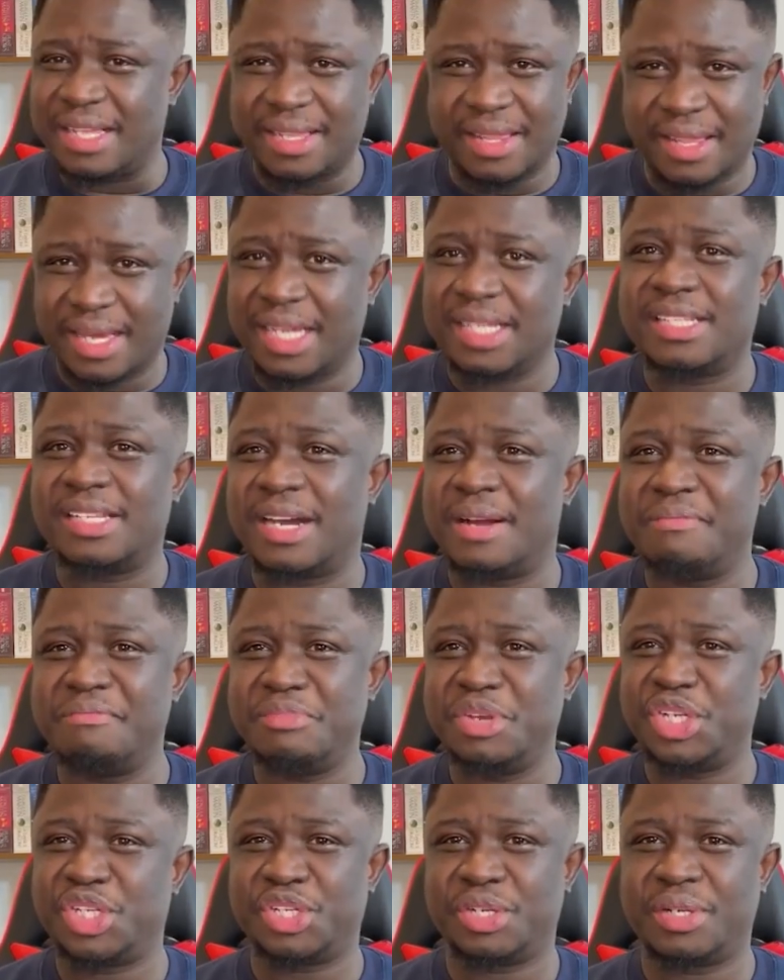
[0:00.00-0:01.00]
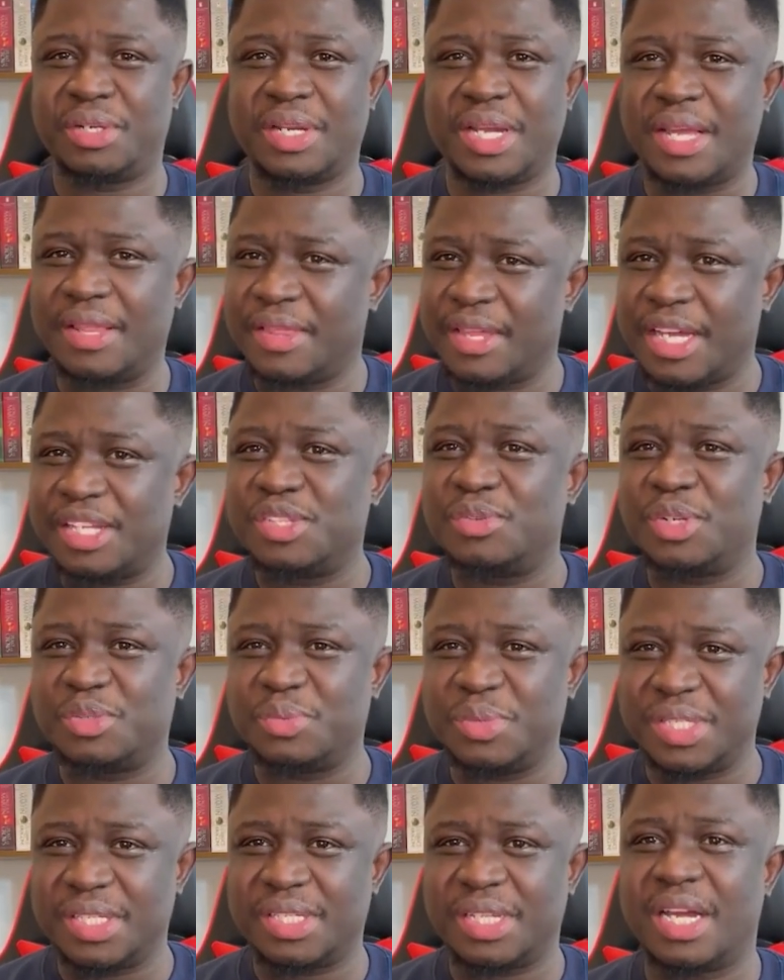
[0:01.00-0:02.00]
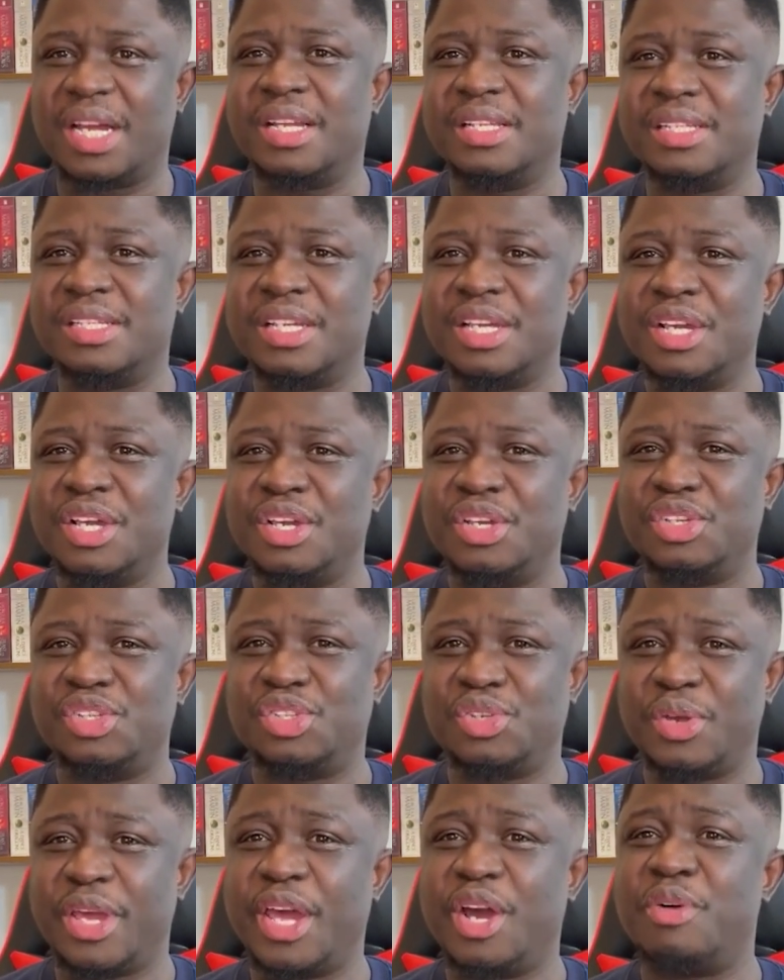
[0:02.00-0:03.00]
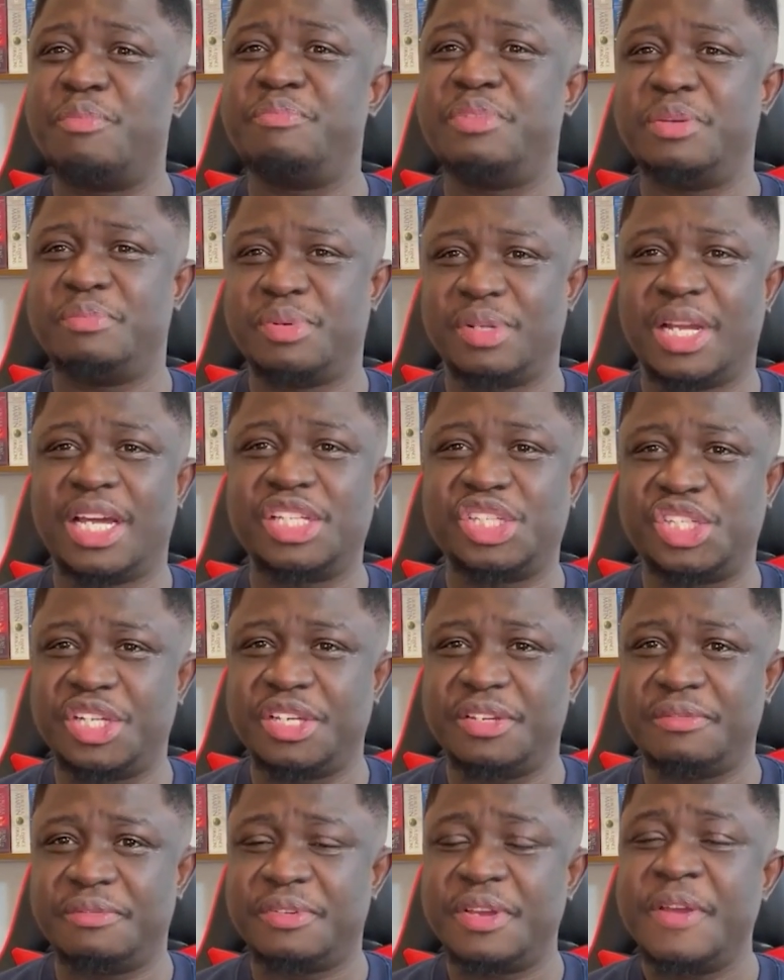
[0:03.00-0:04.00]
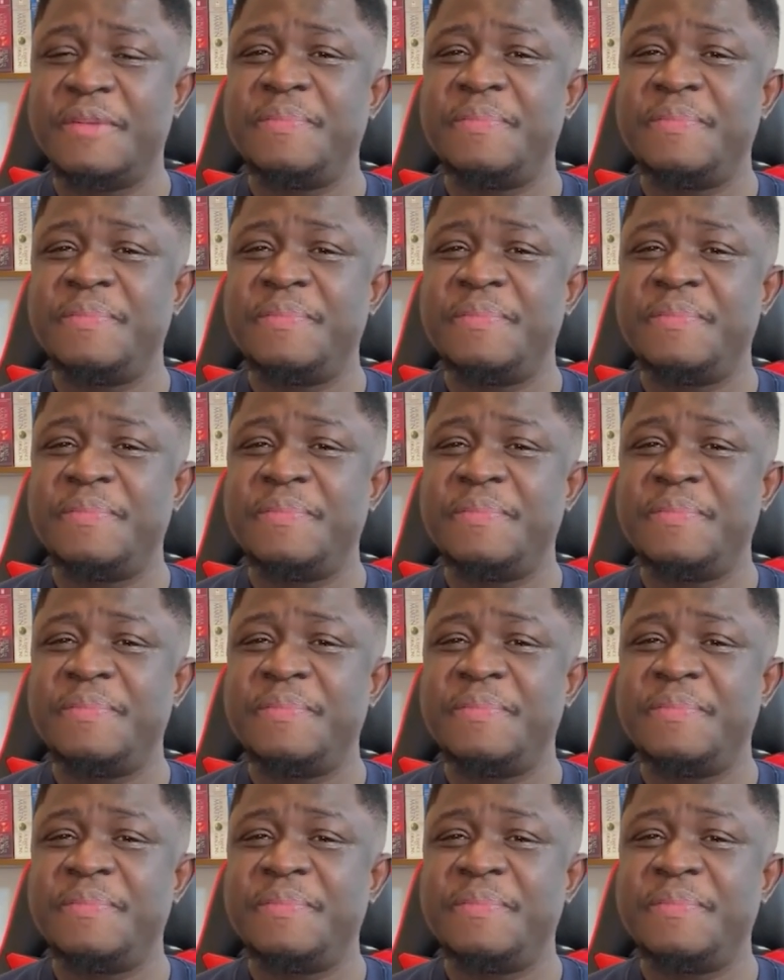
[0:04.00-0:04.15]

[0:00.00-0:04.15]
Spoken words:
That's our mission, and that's what we stand to help people achieve.